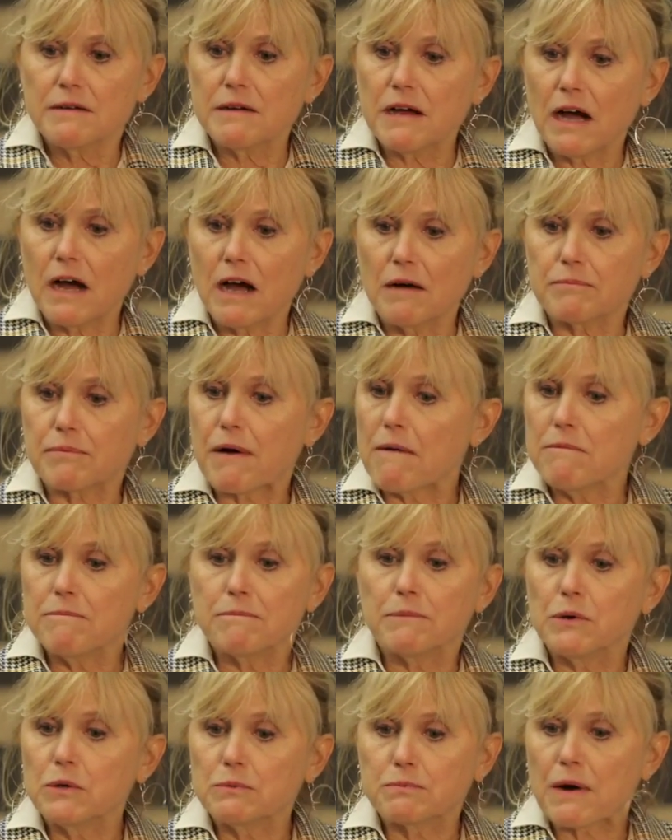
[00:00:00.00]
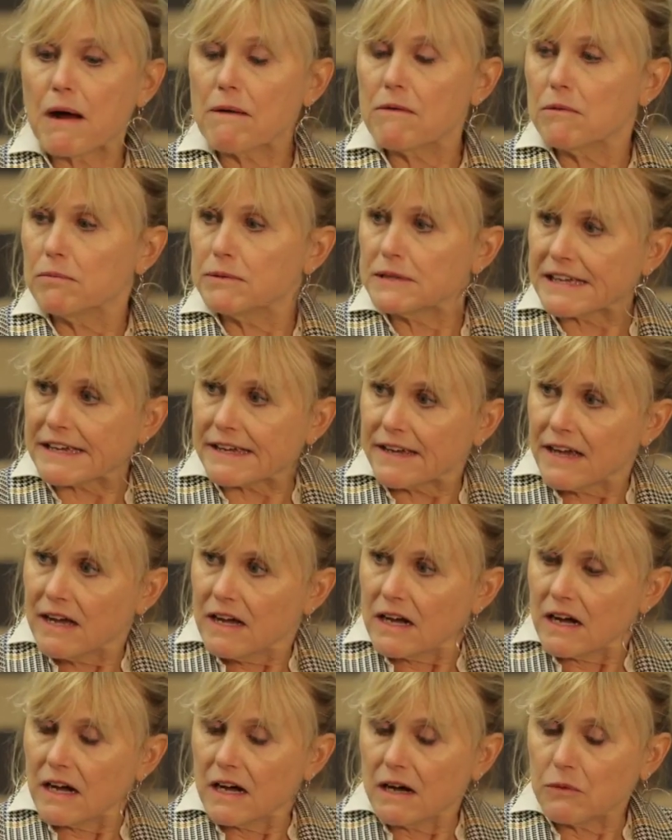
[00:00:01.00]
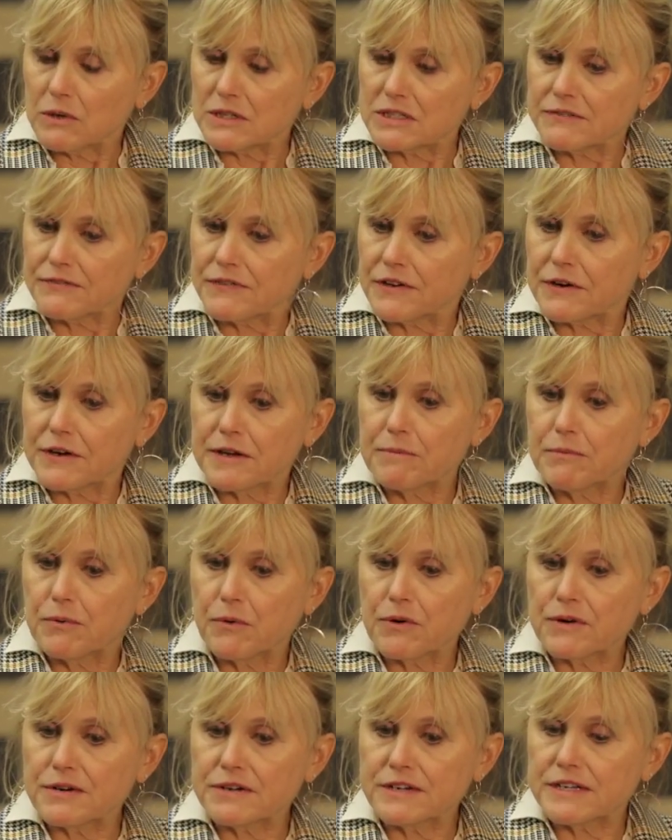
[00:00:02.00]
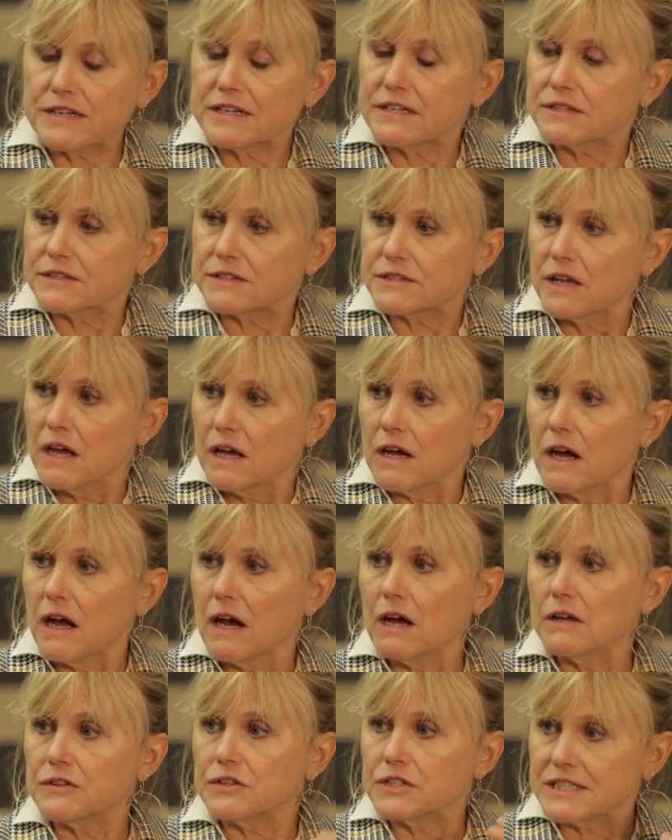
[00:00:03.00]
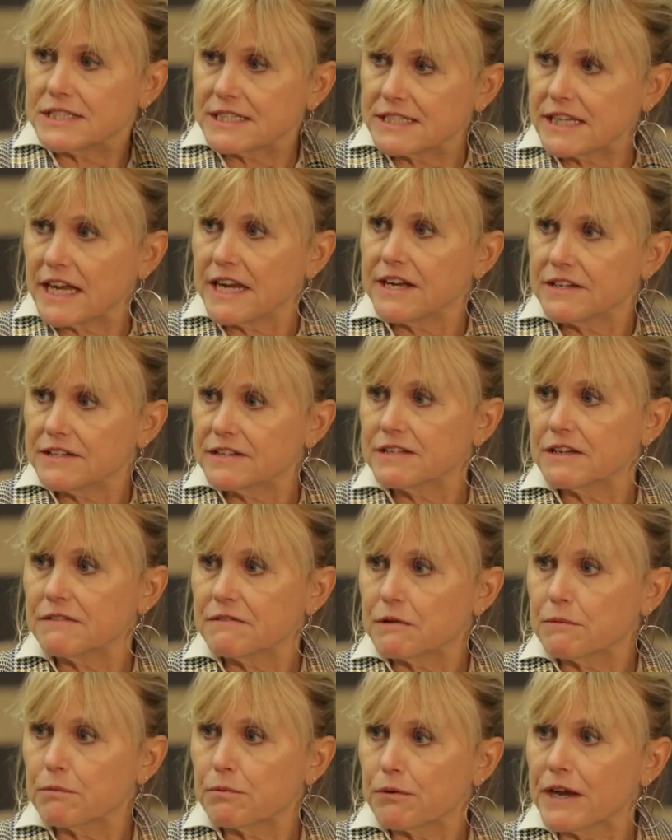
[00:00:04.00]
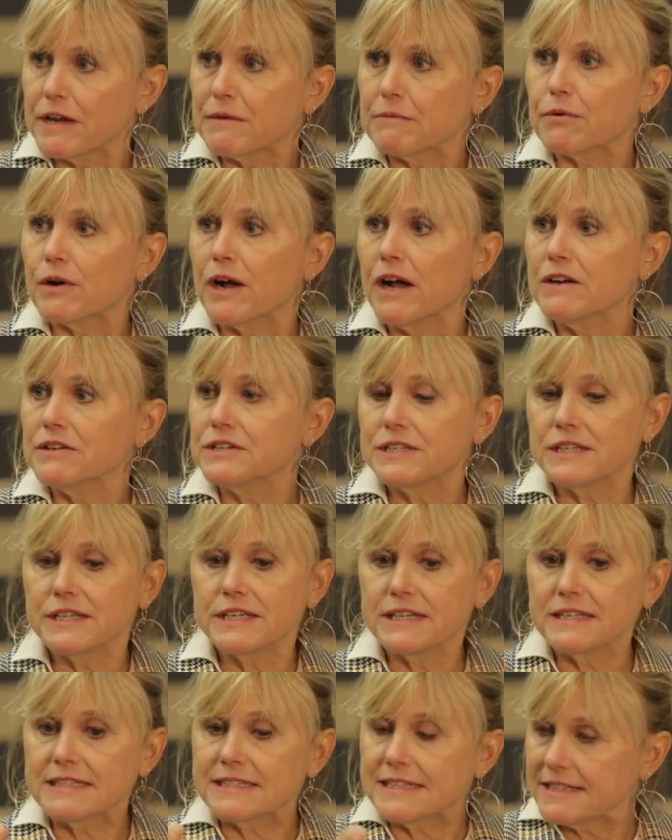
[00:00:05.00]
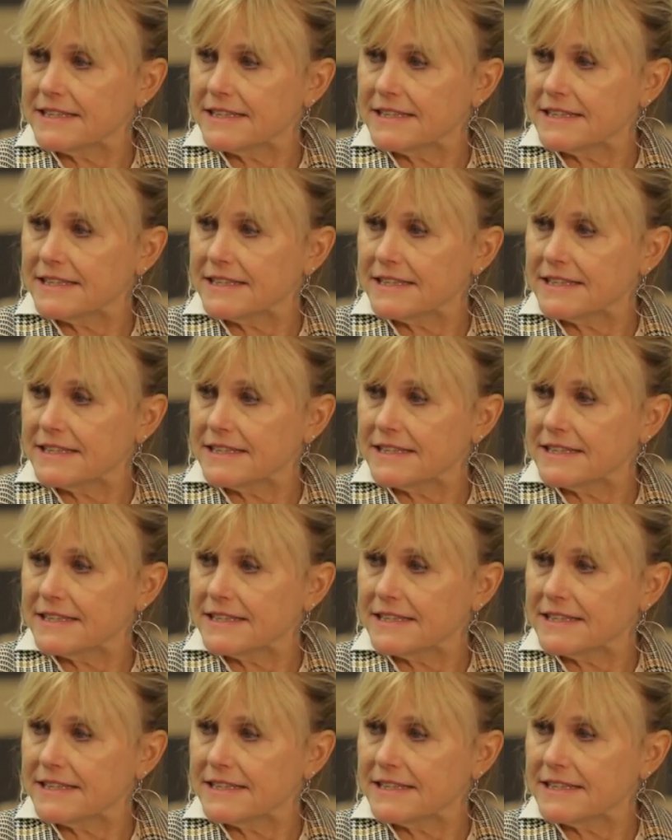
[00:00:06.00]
Probably what's very important is the status of the brain prior to the hit.